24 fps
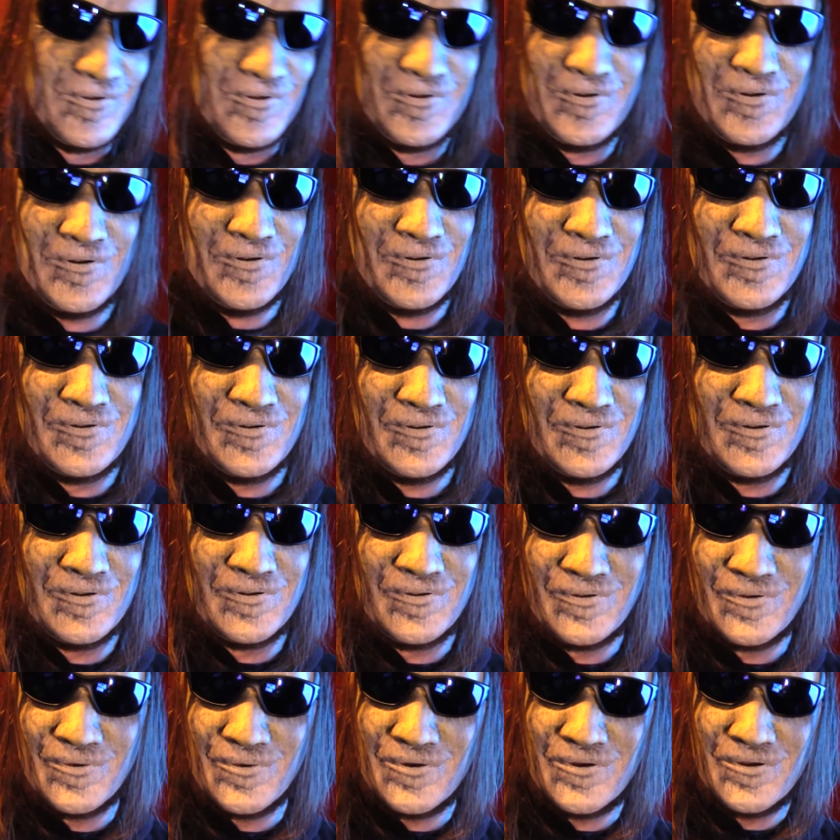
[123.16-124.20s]
And
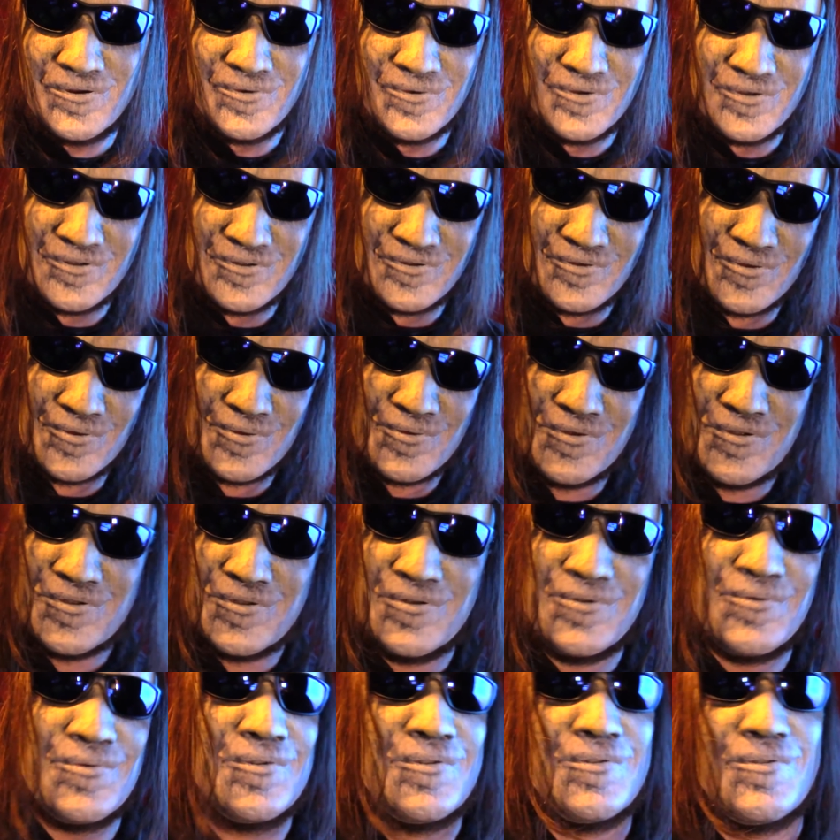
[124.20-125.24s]
that's the way it was for me.
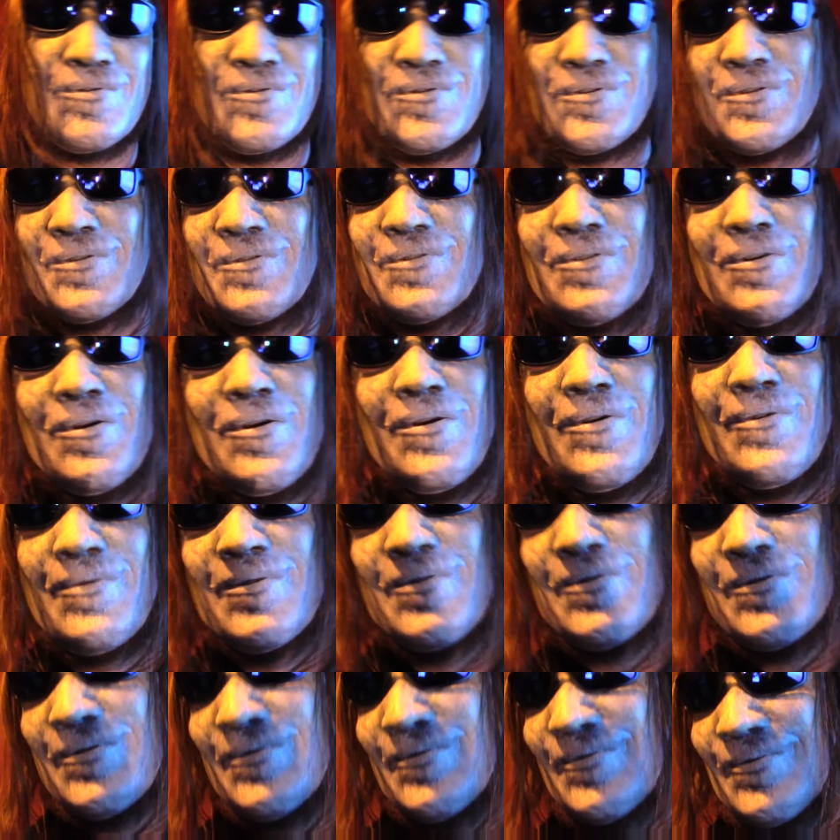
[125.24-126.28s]
I mean, the first hour
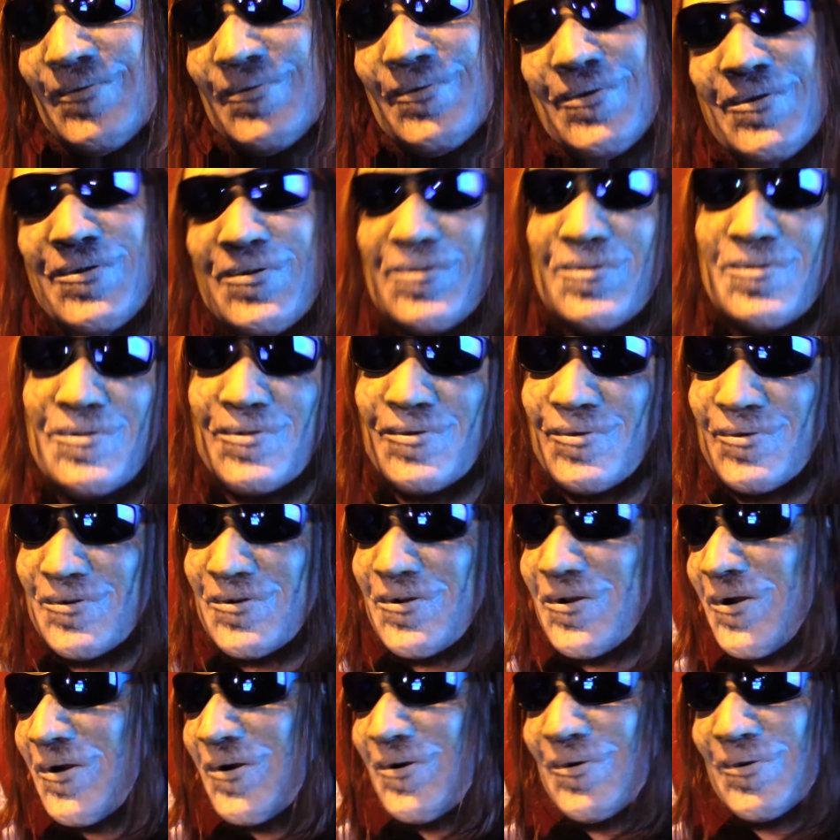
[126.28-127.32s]
to say
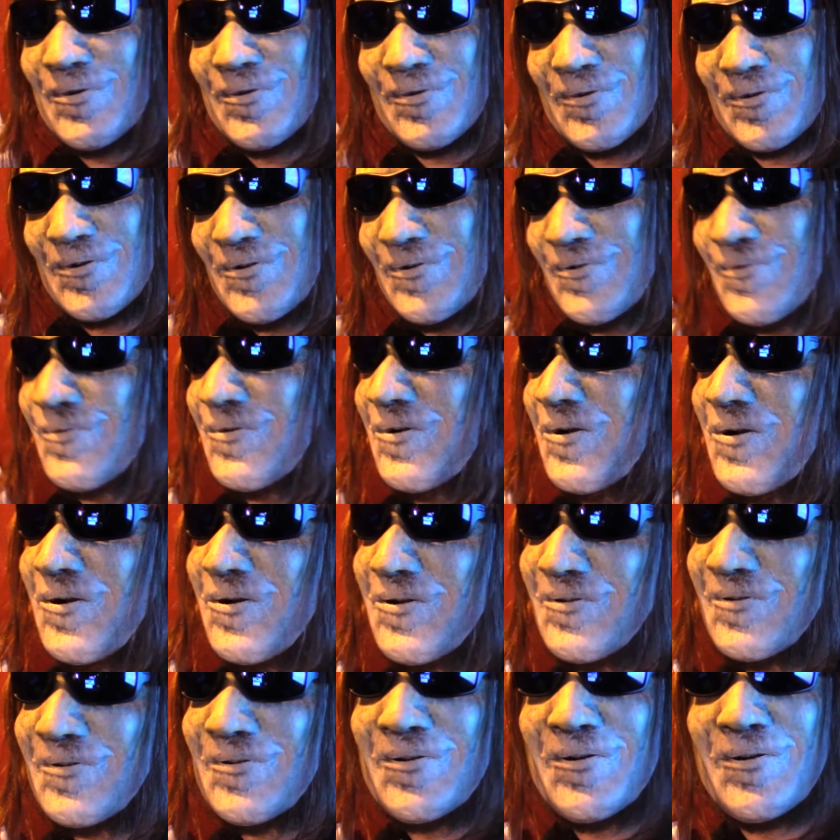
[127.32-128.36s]
3 hours were going by
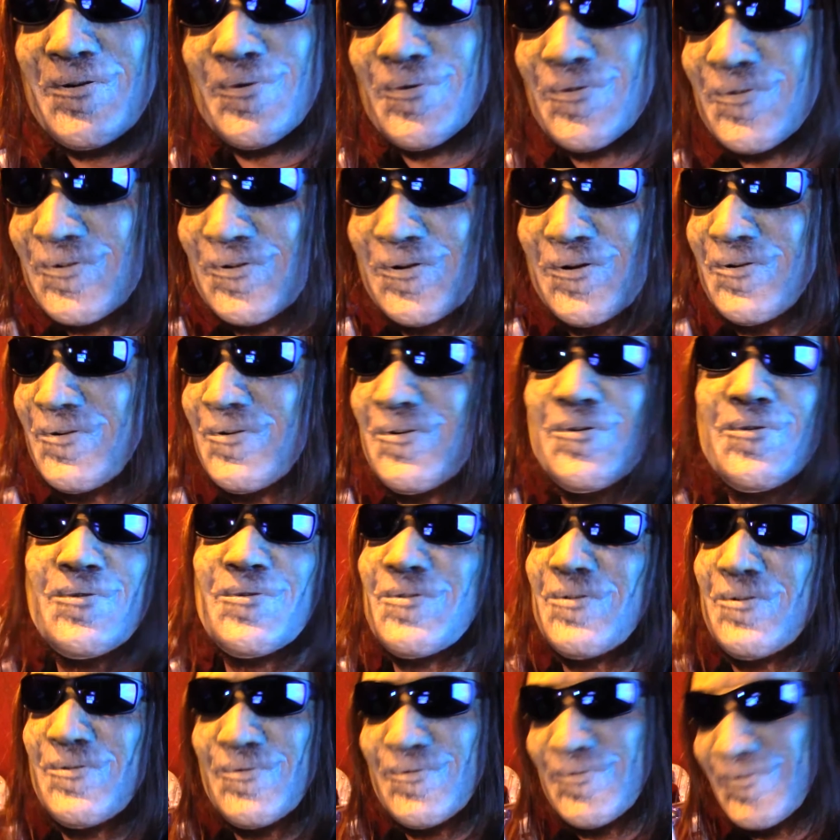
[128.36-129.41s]
and I was done. I
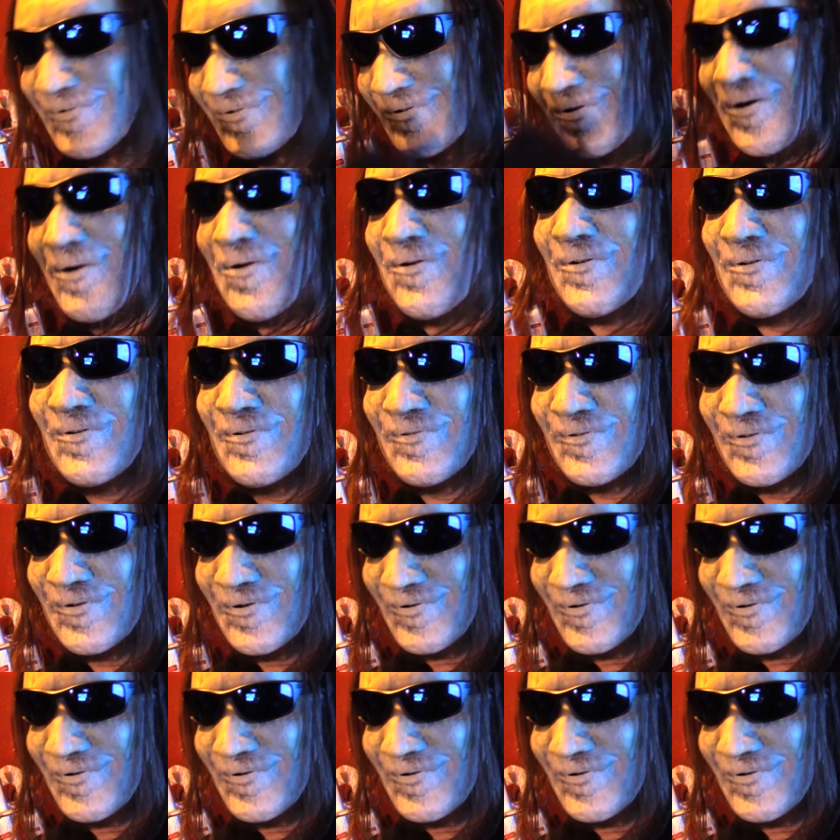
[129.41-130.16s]
was tired of it